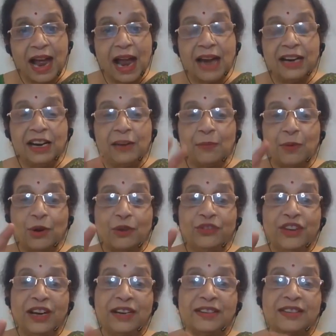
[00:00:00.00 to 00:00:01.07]
and it
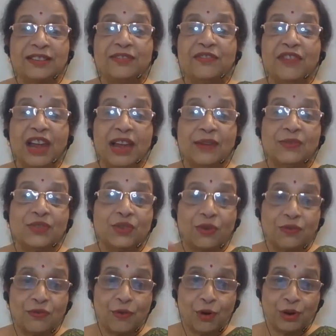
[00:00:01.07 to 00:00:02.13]
projects waves
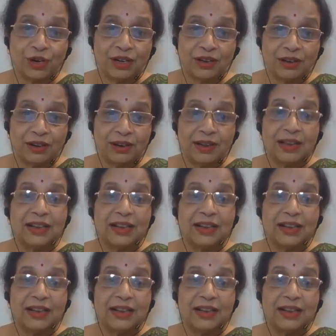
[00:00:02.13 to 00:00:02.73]
of water.